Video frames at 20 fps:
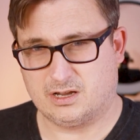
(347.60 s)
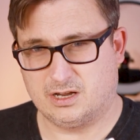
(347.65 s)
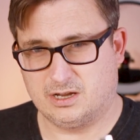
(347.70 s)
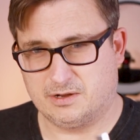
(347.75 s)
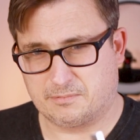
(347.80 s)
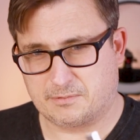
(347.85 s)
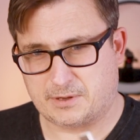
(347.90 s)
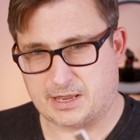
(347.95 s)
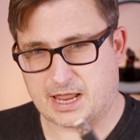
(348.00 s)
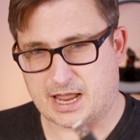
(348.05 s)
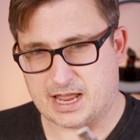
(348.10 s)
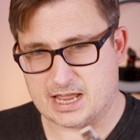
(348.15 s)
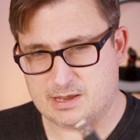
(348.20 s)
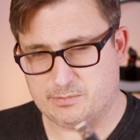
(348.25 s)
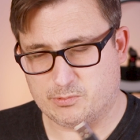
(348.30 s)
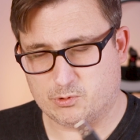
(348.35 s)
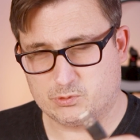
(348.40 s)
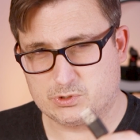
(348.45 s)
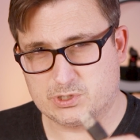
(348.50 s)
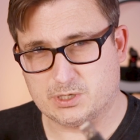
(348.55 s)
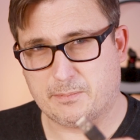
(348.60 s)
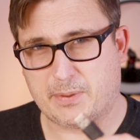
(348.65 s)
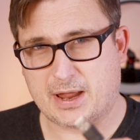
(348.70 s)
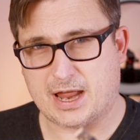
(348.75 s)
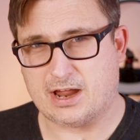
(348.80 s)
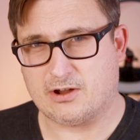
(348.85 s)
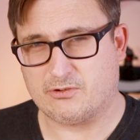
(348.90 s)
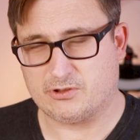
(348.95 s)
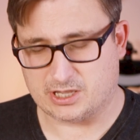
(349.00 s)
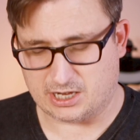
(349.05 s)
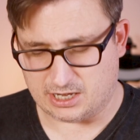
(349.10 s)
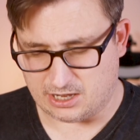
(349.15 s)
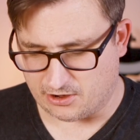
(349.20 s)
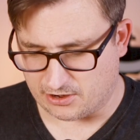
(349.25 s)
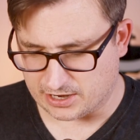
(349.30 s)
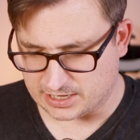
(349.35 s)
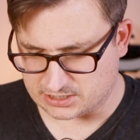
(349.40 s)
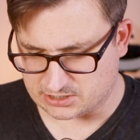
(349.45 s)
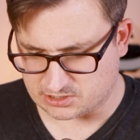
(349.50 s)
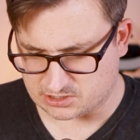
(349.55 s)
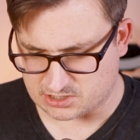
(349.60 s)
a cable to power the lights.